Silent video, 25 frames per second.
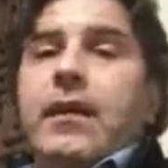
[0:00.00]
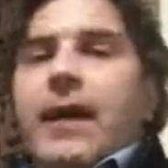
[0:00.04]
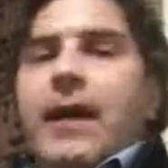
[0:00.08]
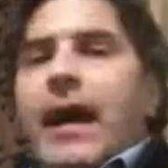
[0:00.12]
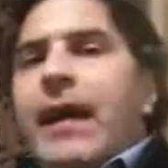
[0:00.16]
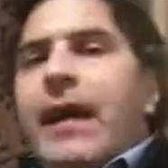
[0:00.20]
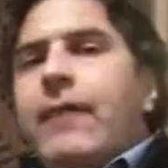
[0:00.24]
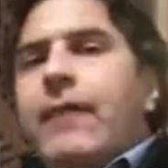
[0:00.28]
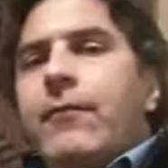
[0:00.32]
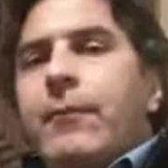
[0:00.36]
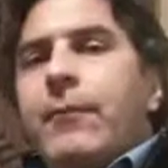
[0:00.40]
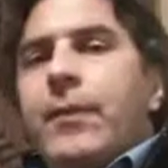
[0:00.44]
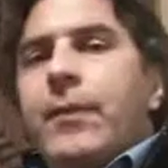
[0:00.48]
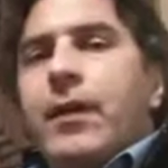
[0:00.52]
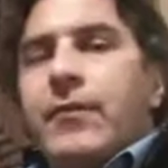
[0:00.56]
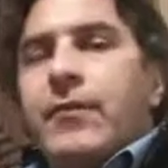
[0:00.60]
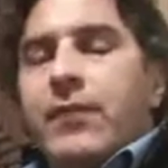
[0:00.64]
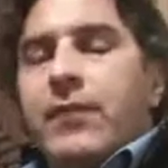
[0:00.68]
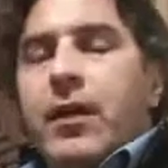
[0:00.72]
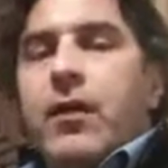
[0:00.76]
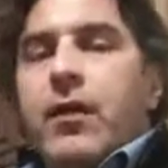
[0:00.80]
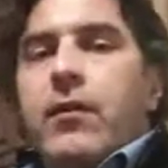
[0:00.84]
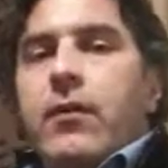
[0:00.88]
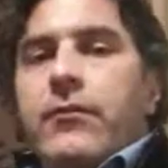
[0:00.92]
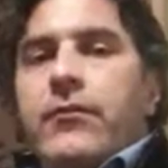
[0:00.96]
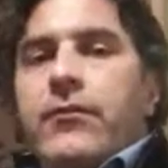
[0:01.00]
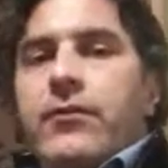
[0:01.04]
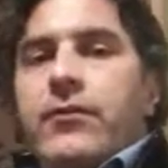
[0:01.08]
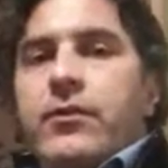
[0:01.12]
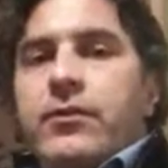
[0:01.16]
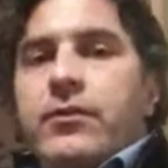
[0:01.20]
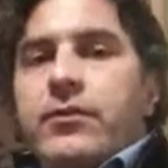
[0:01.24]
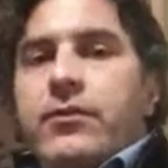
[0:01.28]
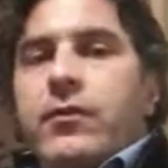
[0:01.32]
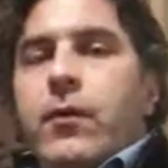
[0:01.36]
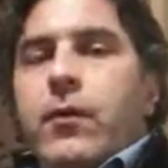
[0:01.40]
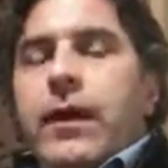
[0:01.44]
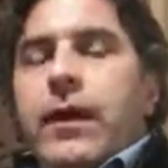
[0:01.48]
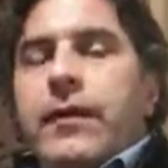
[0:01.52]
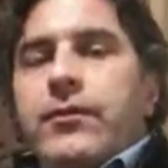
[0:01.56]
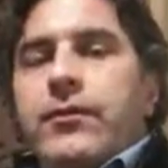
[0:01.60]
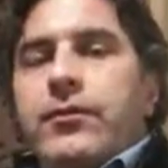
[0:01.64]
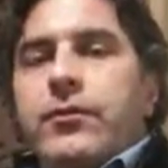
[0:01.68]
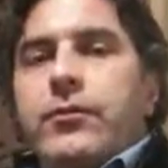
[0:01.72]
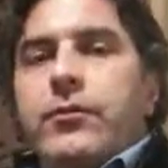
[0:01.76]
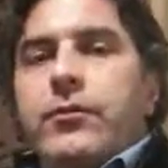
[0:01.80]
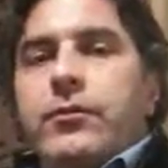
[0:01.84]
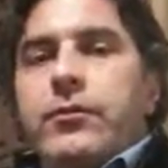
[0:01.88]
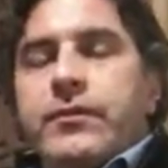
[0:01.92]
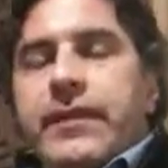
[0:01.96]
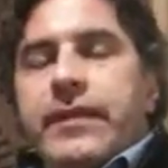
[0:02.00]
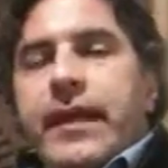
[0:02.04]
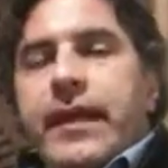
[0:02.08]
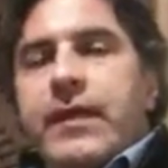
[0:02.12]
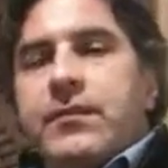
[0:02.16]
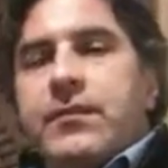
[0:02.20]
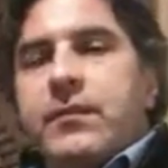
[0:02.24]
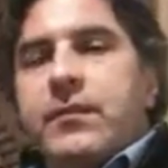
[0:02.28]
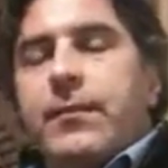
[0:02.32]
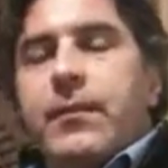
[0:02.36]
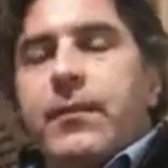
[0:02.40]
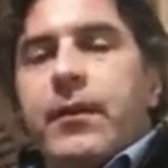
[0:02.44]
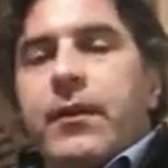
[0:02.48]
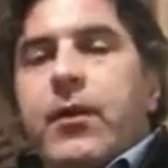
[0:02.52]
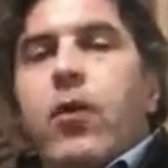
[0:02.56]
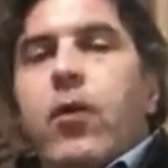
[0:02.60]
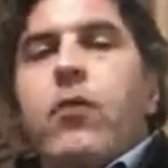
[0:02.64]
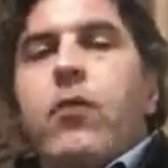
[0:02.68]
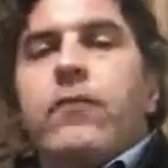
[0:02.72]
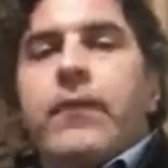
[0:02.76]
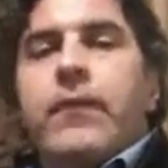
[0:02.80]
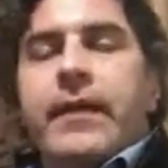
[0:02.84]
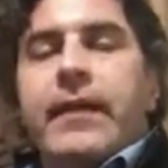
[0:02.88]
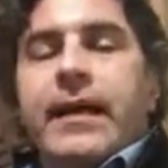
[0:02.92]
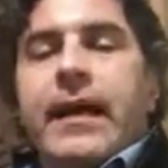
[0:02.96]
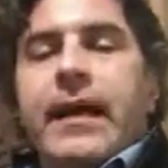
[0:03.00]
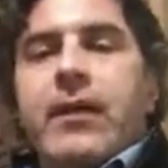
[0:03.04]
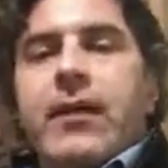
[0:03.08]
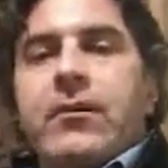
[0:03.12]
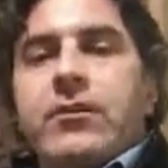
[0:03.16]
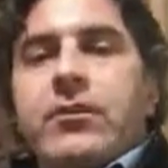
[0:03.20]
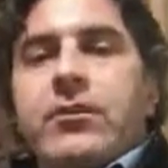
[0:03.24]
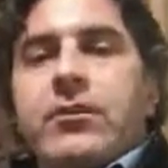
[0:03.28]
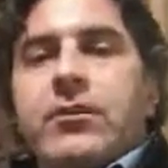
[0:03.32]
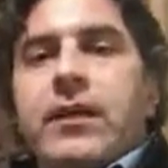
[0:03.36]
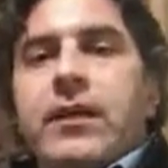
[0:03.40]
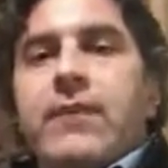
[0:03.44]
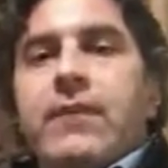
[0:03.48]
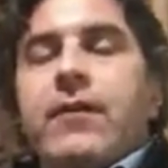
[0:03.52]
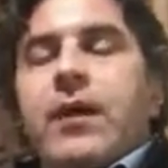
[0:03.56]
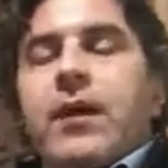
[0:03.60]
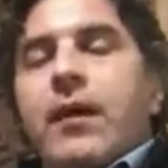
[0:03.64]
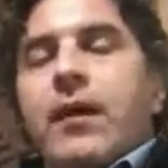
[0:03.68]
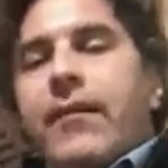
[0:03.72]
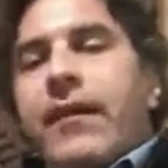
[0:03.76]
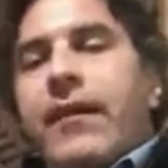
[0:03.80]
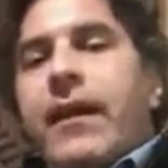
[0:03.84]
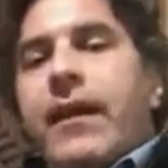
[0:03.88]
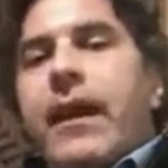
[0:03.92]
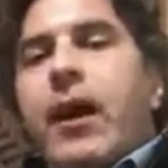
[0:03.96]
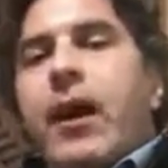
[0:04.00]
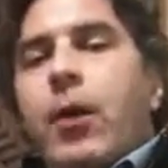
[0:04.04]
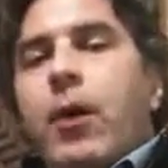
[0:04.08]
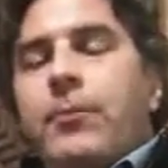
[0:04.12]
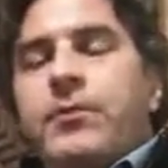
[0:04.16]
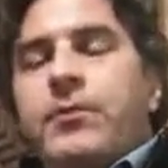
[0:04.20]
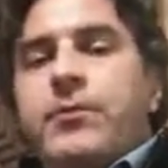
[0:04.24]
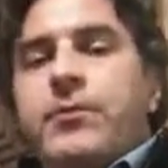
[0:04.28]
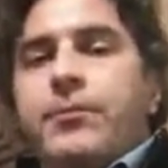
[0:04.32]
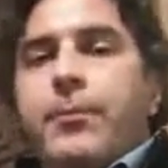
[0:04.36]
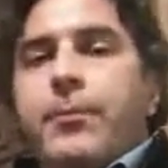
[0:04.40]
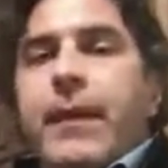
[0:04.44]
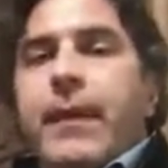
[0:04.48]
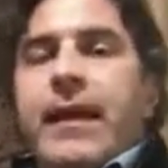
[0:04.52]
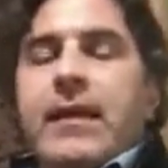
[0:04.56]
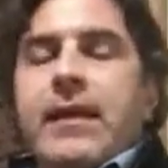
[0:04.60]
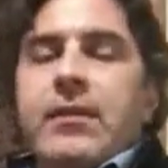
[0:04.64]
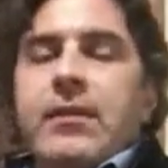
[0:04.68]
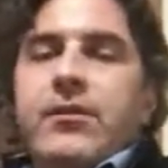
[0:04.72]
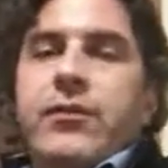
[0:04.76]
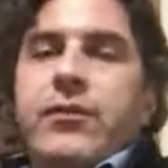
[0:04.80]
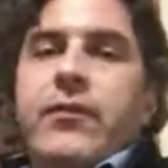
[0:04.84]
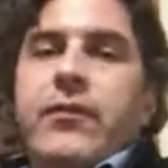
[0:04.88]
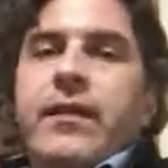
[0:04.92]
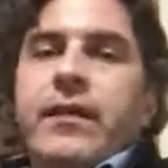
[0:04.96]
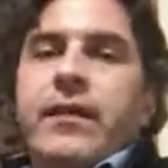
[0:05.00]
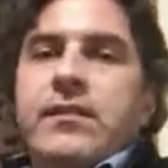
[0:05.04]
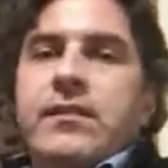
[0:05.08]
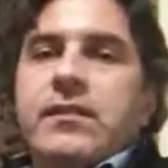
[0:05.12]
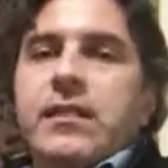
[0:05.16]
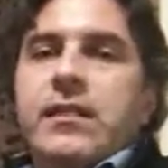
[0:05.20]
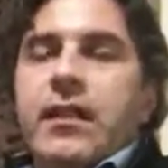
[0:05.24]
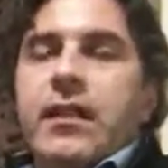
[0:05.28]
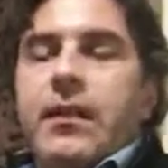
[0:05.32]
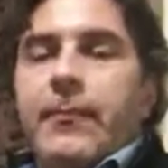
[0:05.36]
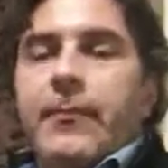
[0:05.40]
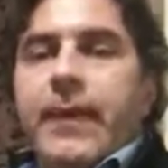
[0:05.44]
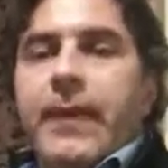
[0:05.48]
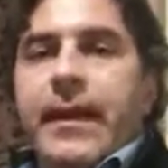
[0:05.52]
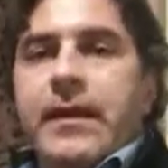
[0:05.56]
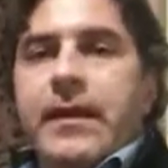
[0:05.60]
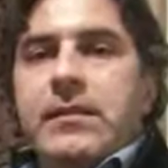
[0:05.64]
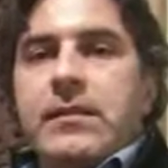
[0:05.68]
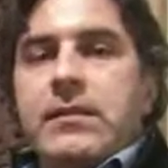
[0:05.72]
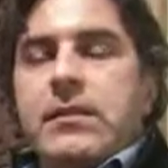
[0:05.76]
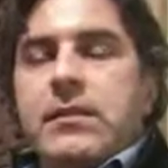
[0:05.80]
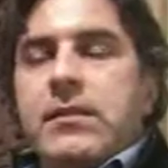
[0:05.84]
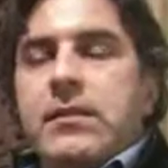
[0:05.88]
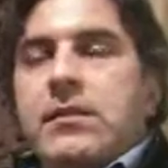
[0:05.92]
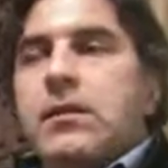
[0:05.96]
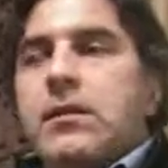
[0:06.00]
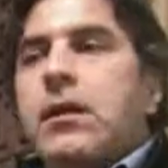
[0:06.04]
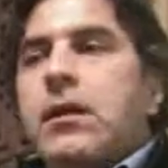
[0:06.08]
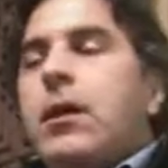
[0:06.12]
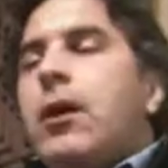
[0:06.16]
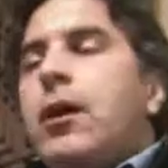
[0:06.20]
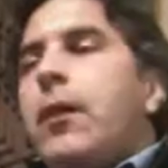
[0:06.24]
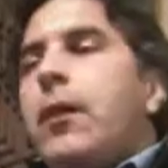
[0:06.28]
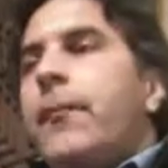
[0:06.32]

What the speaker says: I have a bit of an ulcer, so I do take some of the over-the-counter stuff that helps do the acidic basis.